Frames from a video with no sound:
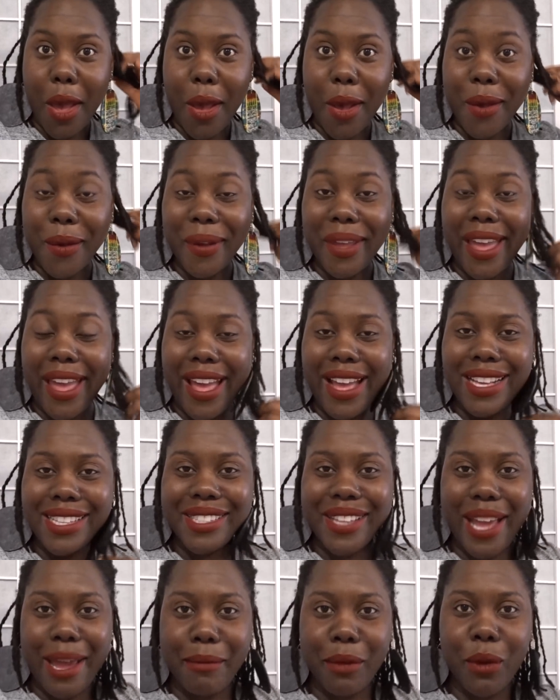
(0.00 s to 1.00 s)
Okay,
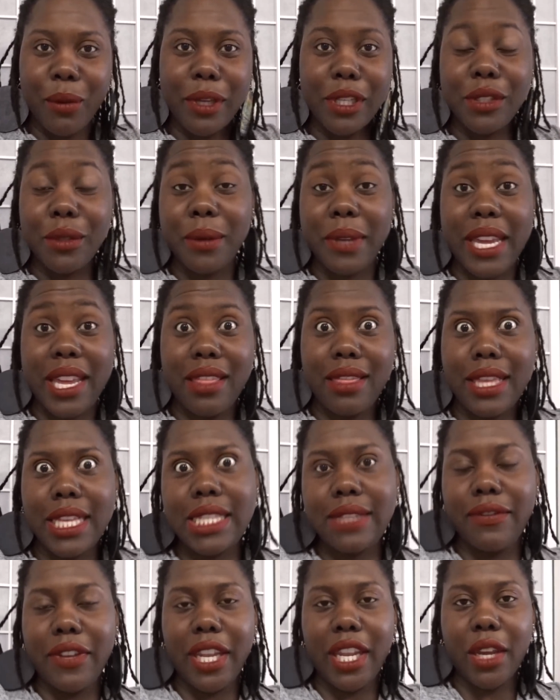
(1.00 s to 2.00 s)
so I'm going to end
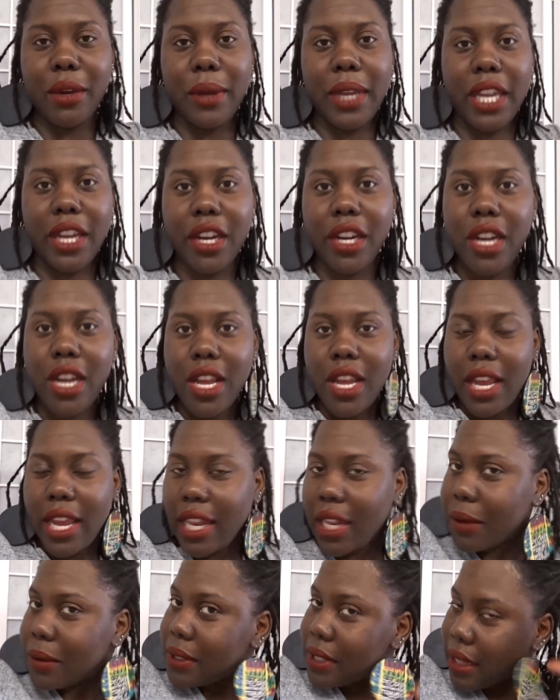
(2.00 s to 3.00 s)
this video here,
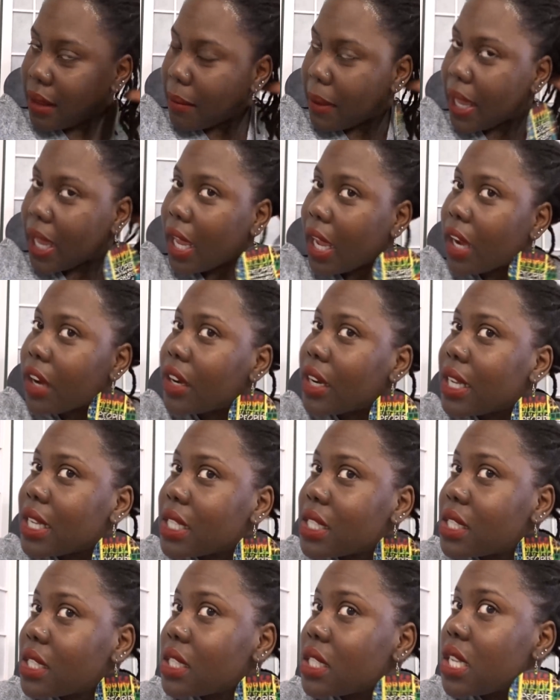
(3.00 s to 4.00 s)
and you'll see that my hair
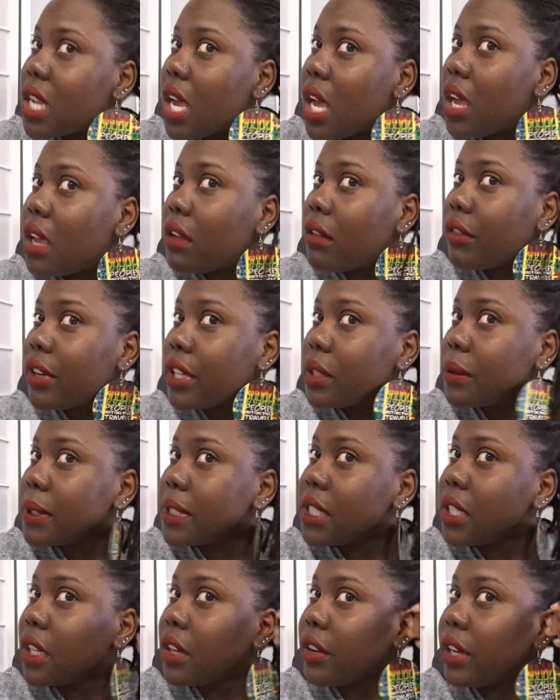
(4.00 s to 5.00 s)
is not
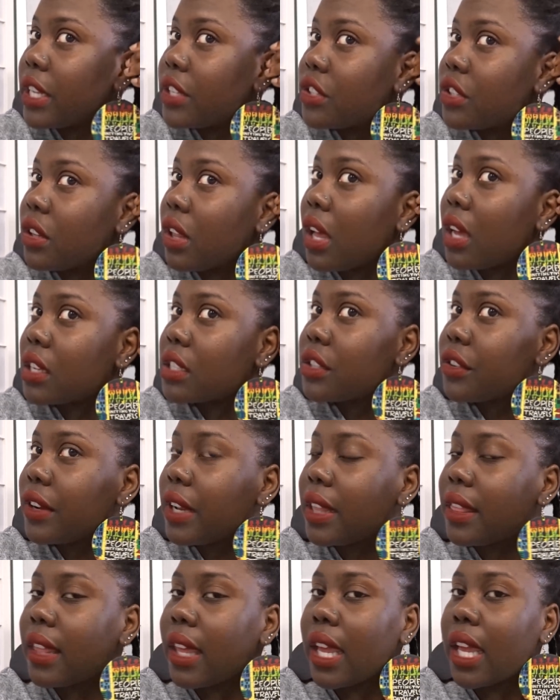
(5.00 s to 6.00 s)
retwisted or interlocked or
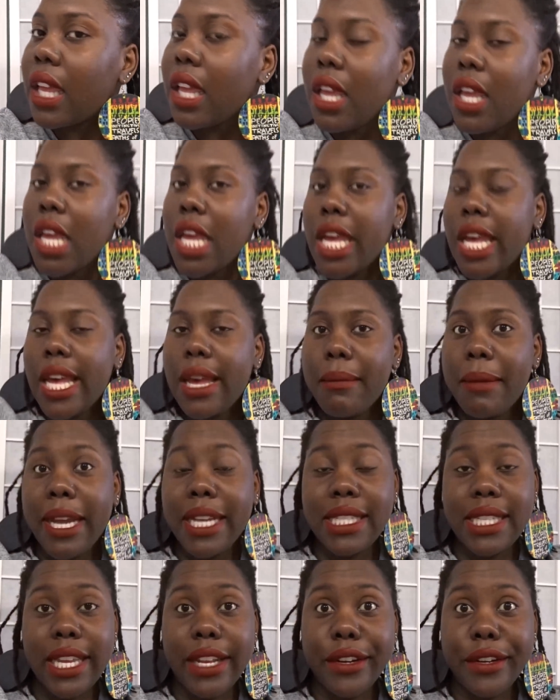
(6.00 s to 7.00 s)
anything. I
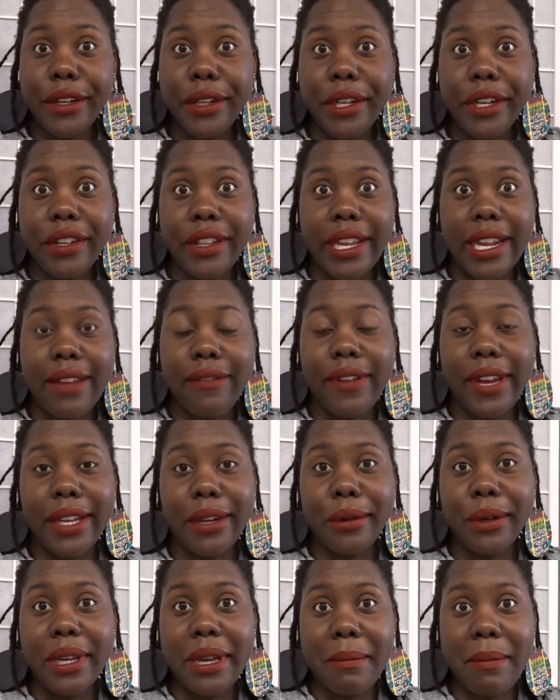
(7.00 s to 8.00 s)
said earlier that if I
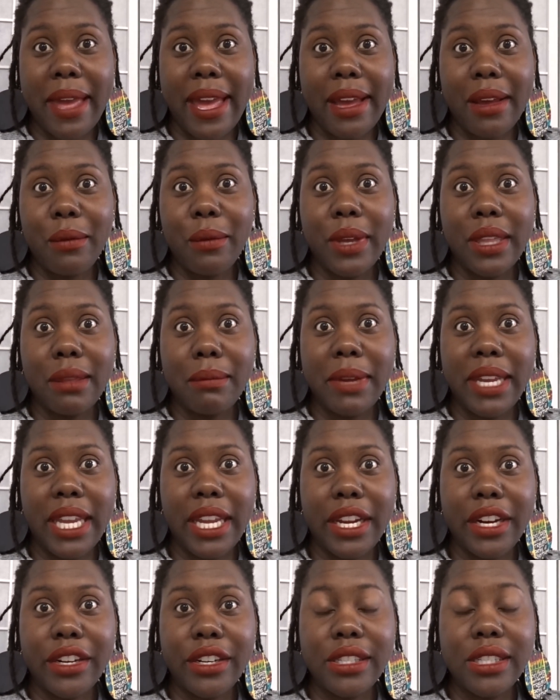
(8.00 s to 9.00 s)
don't come back with my
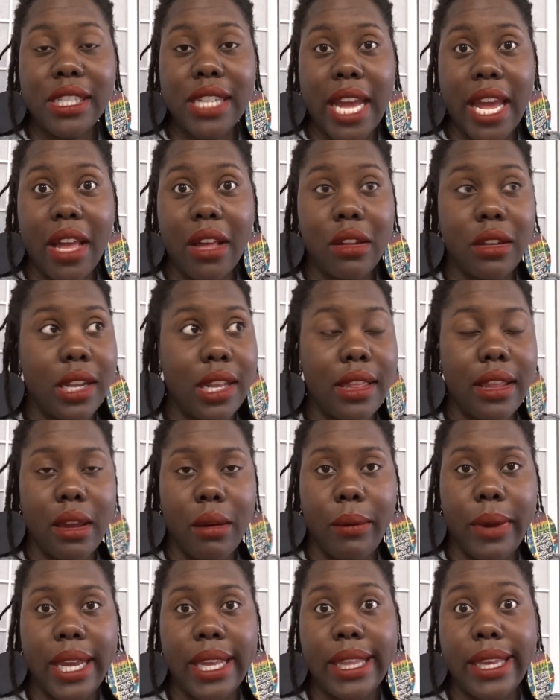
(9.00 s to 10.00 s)
hair styled in
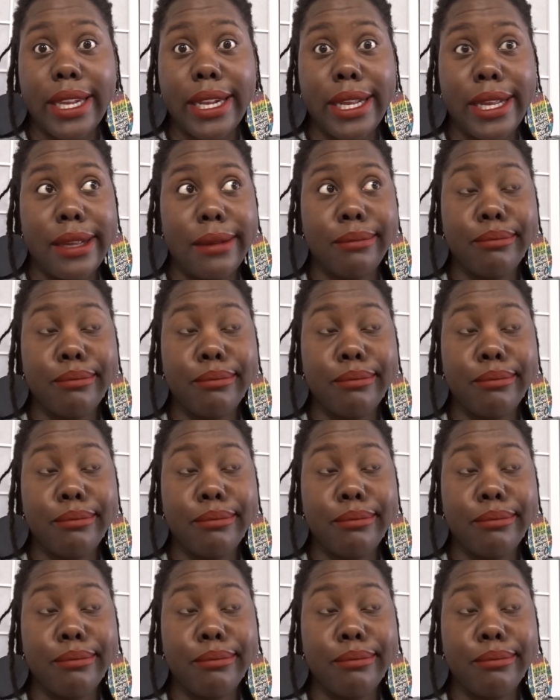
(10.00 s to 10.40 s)
that way that